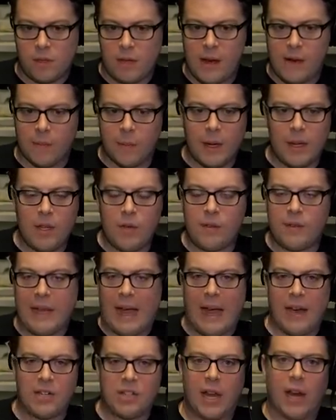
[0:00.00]
Everybody use the
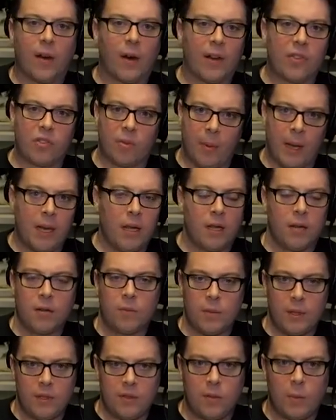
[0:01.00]
hashtag WrestleMania
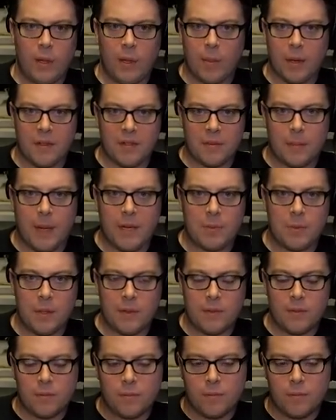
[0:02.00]
when you tweet about this match, please.